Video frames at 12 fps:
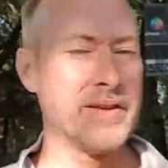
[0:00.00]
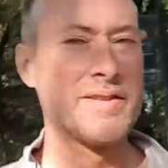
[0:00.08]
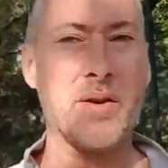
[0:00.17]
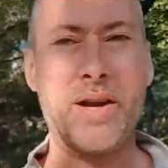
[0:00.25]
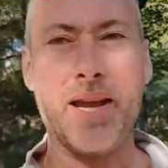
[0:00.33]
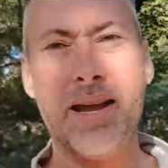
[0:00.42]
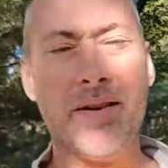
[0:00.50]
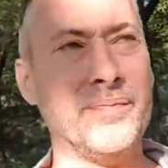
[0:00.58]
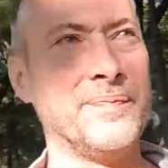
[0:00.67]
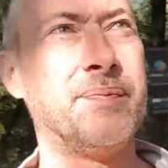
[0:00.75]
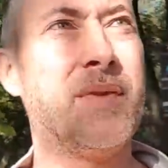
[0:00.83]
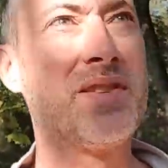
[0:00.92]
So again,
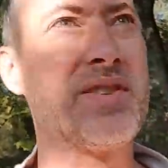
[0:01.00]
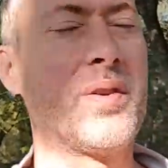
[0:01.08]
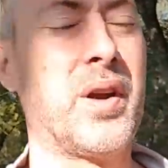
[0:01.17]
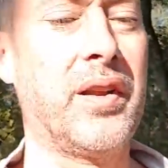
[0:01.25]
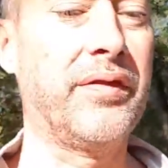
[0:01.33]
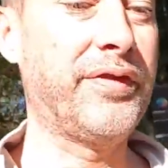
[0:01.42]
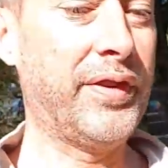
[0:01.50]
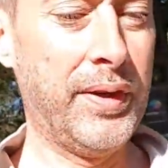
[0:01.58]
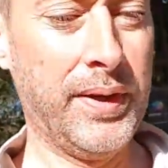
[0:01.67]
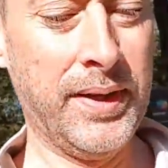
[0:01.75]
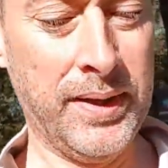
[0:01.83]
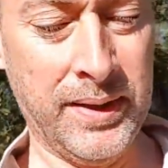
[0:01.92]
this sort of
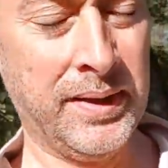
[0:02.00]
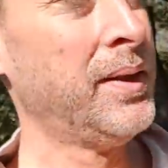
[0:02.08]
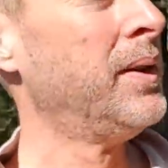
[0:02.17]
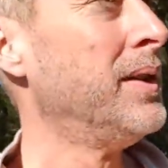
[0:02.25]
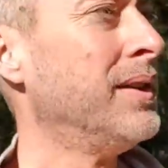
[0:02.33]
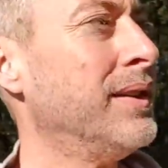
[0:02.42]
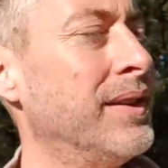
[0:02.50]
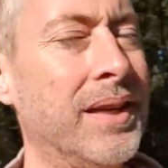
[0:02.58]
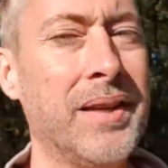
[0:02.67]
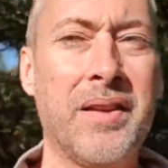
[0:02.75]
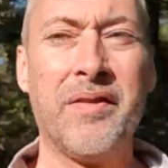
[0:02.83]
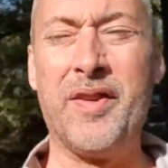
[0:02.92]

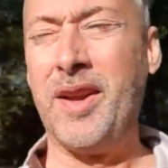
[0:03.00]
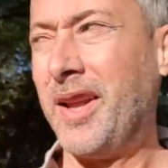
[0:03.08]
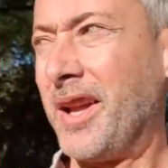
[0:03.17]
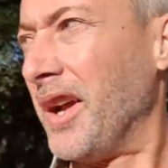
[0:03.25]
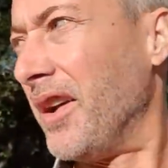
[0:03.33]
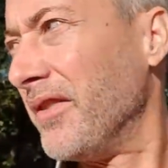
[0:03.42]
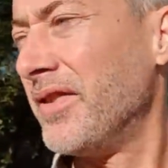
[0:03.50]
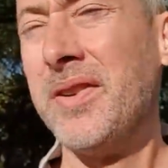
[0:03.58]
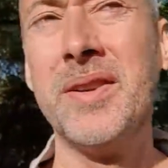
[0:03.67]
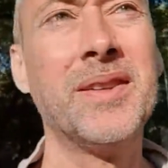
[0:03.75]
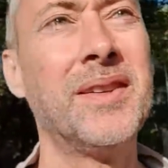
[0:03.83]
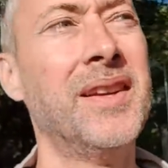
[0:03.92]
feeling of
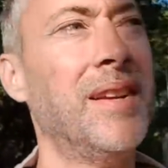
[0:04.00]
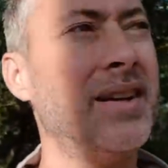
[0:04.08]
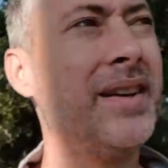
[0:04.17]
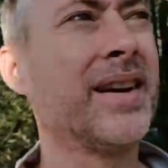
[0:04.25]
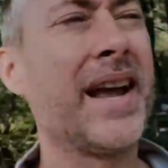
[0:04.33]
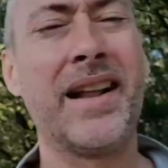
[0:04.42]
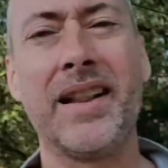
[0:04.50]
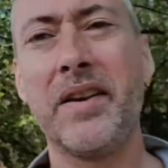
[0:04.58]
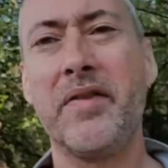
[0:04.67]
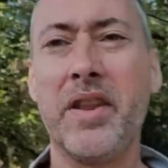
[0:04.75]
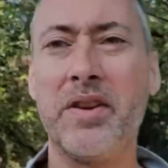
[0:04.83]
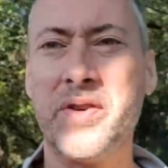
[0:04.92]
kind of
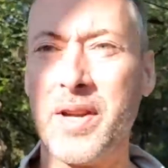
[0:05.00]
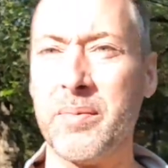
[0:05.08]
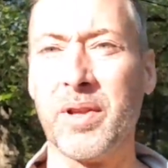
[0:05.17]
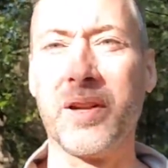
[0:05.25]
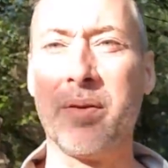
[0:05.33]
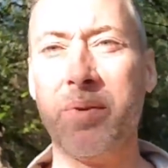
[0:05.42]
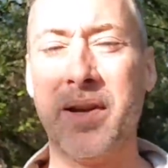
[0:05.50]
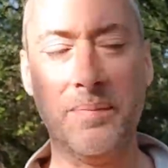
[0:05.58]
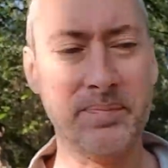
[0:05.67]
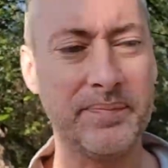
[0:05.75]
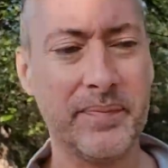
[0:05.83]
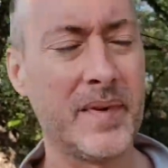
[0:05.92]
living the dream a little bit.
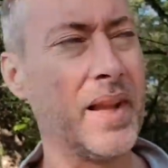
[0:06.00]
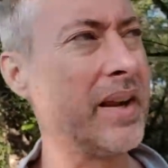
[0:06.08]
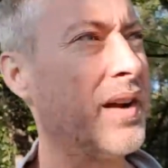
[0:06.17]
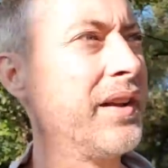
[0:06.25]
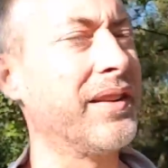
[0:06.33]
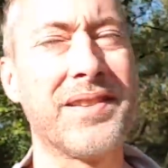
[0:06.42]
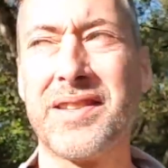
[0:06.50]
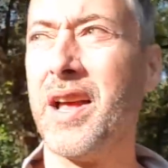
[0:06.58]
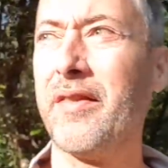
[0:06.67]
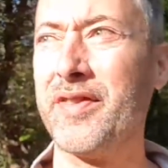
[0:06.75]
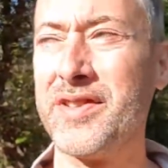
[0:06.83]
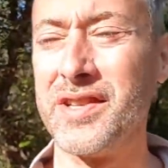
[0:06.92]
Like all this
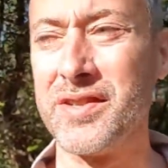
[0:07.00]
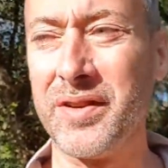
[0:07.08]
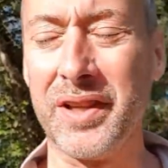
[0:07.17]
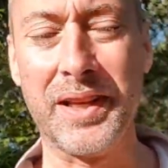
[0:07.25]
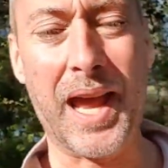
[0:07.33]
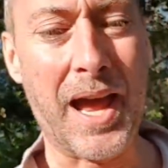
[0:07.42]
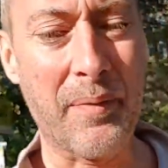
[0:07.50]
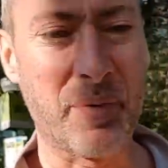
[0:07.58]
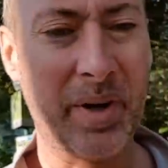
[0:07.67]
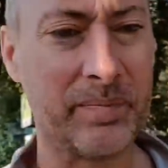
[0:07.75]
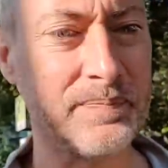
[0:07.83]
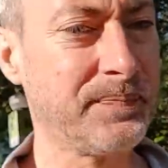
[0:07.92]
stuff is just really
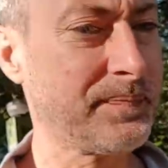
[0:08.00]
happening.